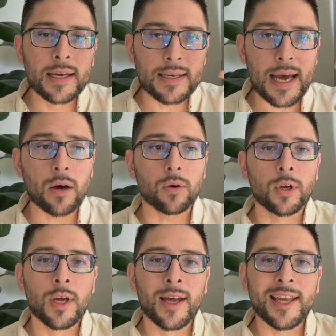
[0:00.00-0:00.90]

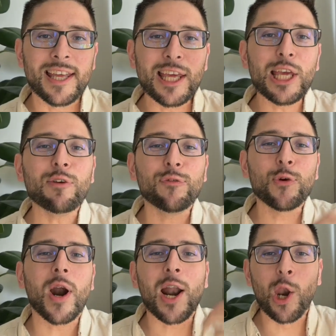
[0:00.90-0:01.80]
Now, if
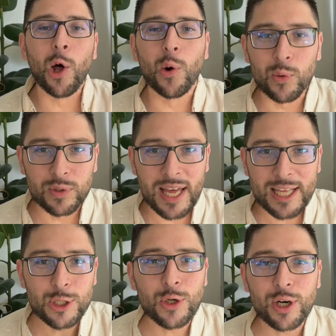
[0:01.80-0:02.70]
you are alone
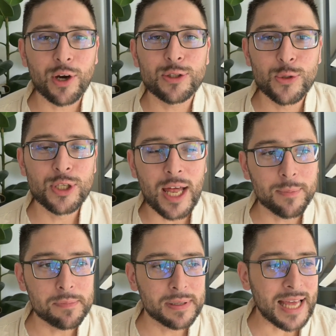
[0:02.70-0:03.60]
and you're going to tell
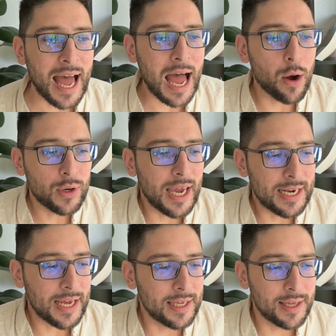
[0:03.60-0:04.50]
me, but how
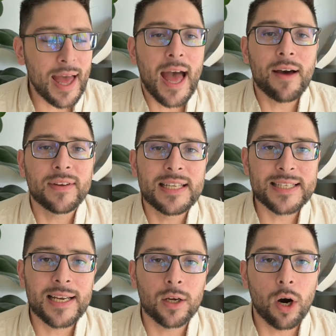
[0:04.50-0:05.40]
can I have an
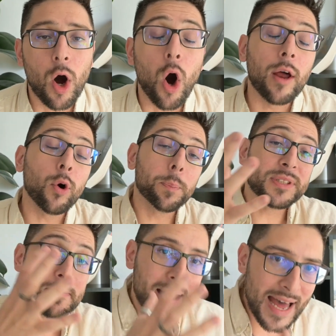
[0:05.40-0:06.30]

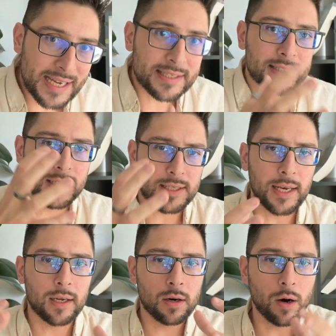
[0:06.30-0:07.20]
optimized
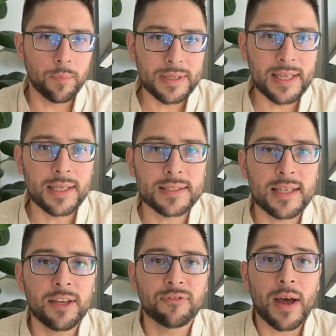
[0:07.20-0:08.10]
Italian company
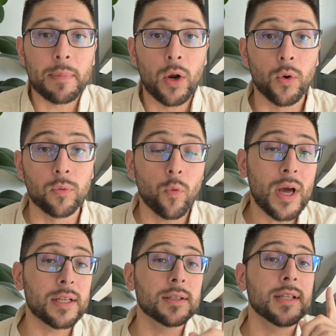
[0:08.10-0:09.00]
if I'm alone?
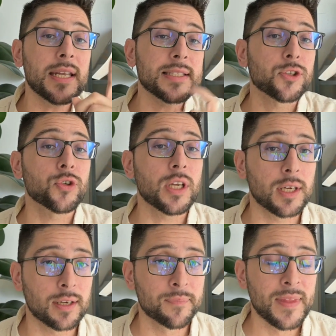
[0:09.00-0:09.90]
Well, there is a
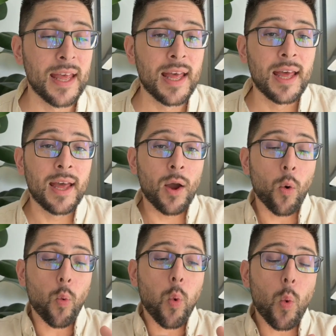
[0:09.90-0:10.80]
trick.
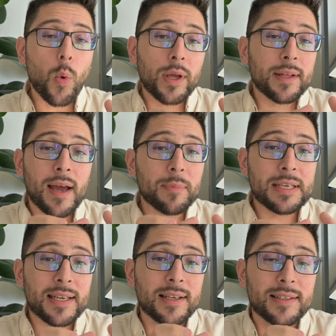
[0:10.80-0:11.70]
I
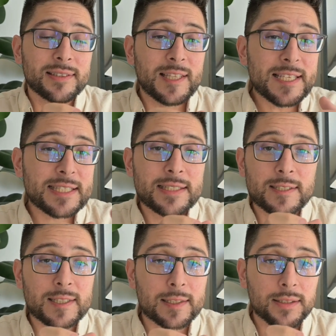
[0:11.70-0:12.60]
mean,
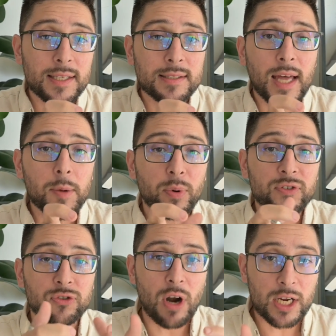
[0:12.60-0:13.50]
this type
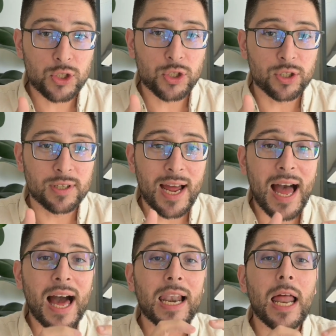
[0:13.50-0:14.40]
of
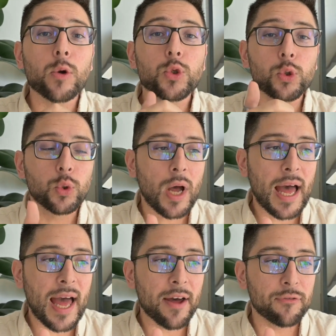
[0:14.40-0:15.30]
structure allows you to
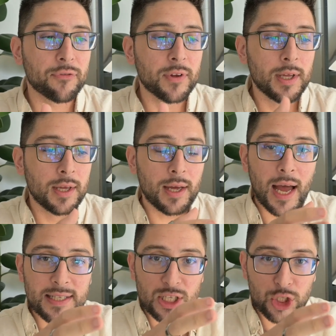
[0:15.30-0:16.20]
have,
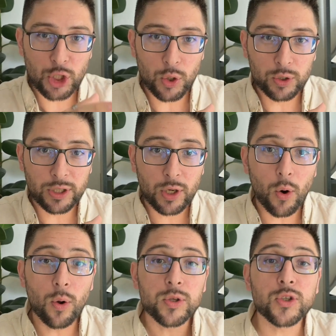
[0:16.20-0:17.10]
as a
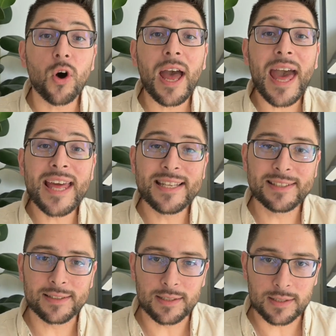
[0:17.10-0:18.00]
shareholder, also
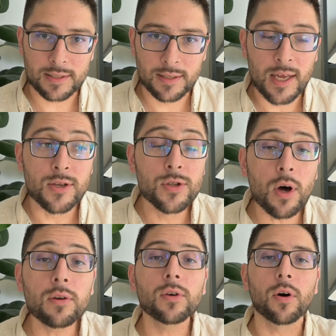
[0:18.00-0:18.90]
entities,
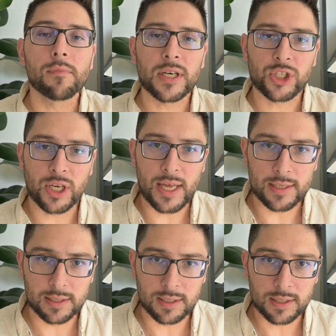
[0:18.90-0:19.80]
non-commercial
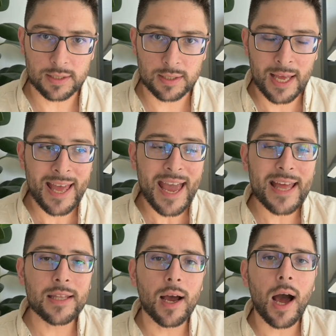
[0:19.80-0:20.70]
entities.
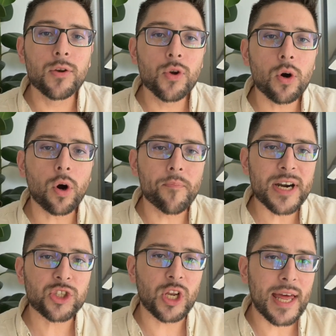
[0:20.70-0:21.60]
And
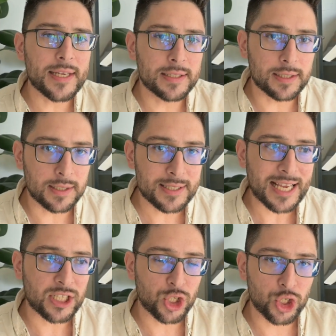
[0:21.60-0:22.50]
non-commercial entities
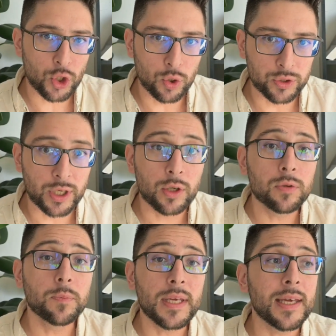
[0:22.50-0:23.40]
as a shareholder
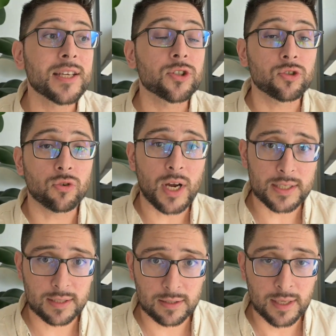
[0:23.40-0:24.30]
could be
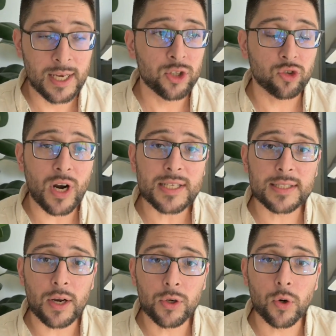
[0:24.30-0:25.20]
trust
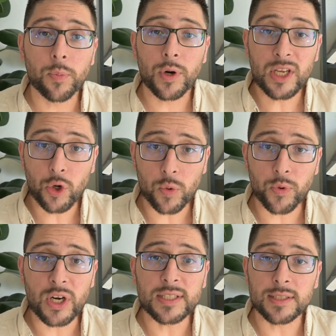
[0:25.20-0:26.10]

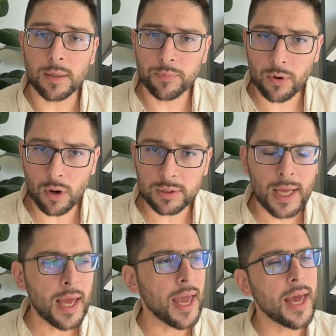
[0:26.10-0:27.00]
incorporated
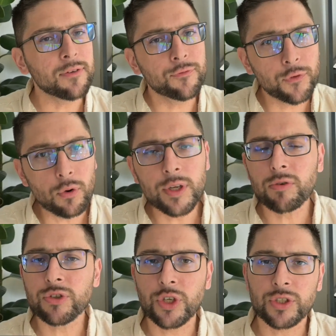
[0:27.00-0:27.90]
abroad and fully
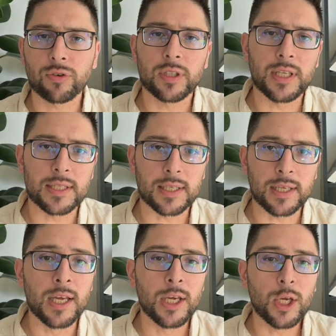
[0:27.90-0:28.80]
registered in
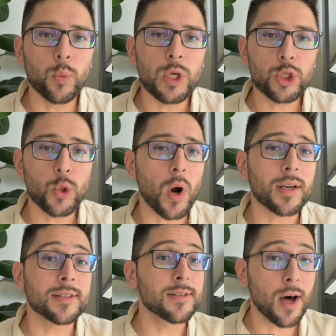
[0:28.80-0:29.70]
Italy, in which you
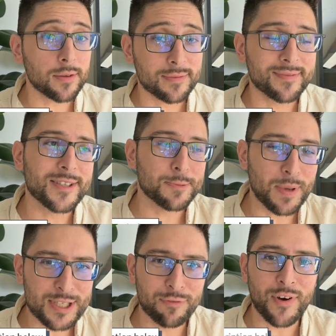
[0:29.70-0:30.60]
are the not
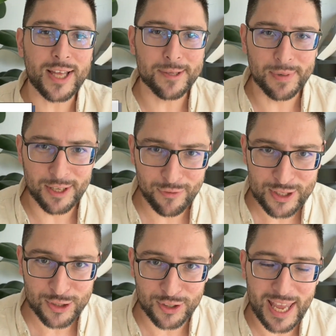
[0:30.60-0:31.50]
specified
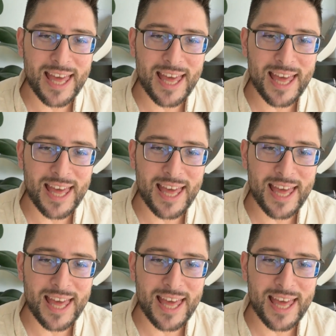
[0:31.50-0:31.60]
beneficiary.